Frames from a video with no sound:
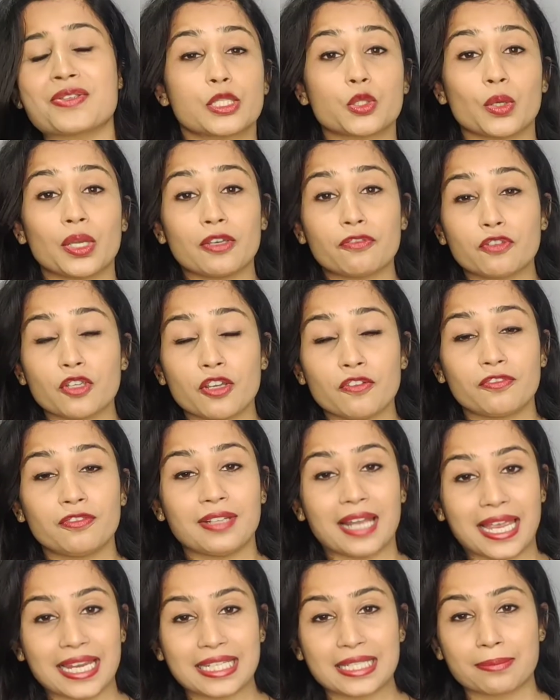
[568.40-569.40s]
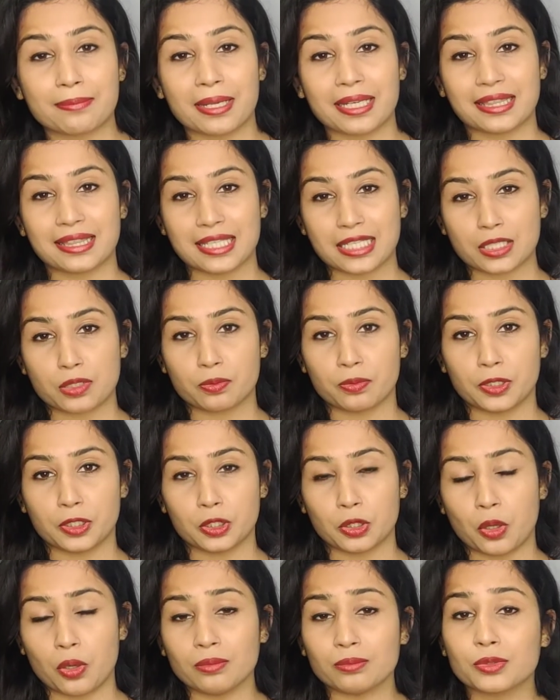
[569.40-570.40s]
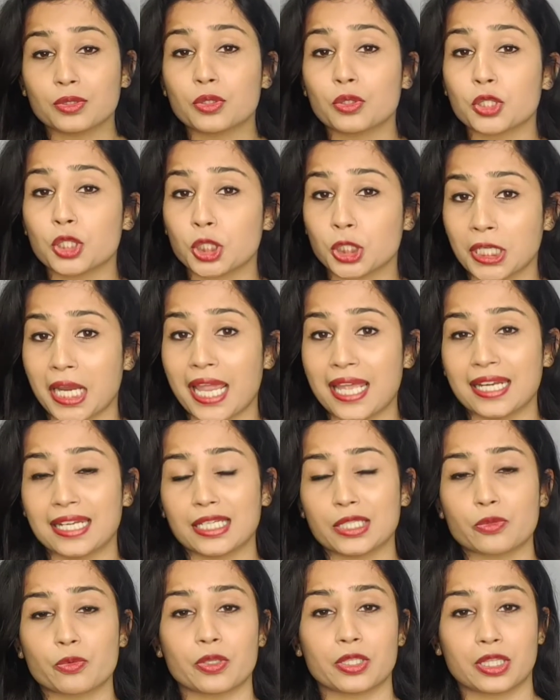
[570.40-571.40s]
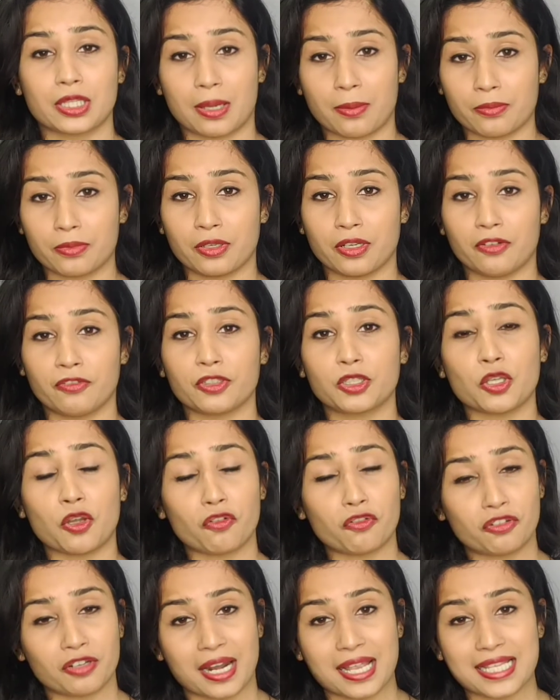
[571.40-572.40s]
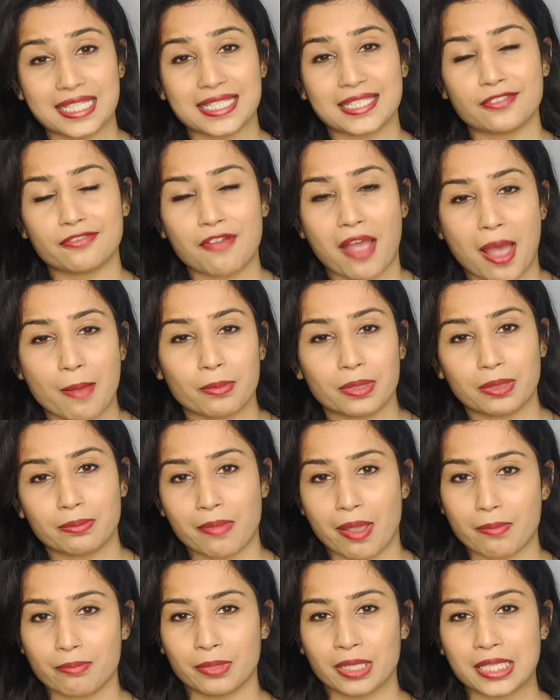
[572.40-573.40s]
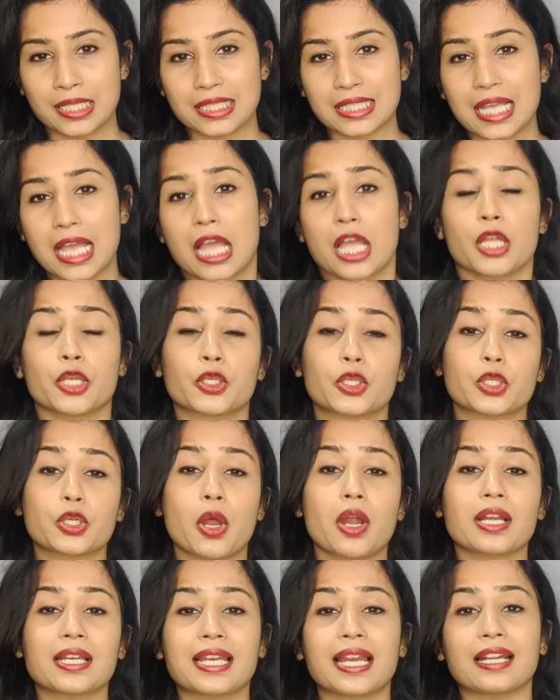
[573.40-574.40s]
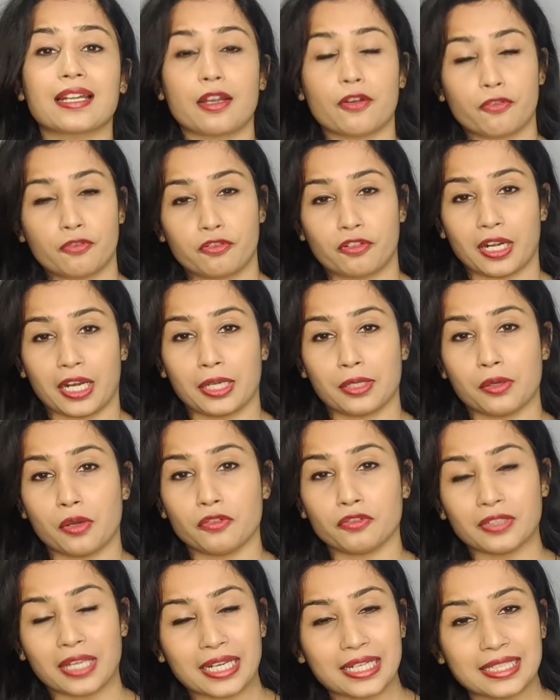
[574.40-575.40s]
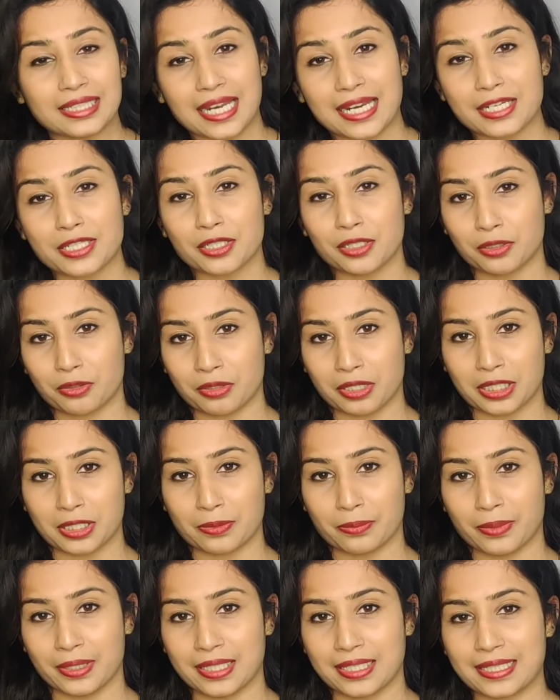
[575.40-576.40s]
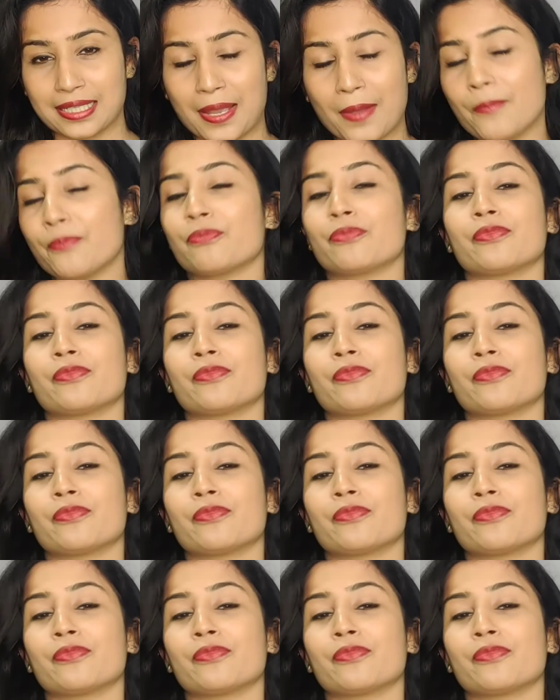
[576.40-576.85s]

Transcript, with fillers: So if you have liked my this video, do share it with, um, uh, with your friends and family members. Do not get afraid of any dental treatment.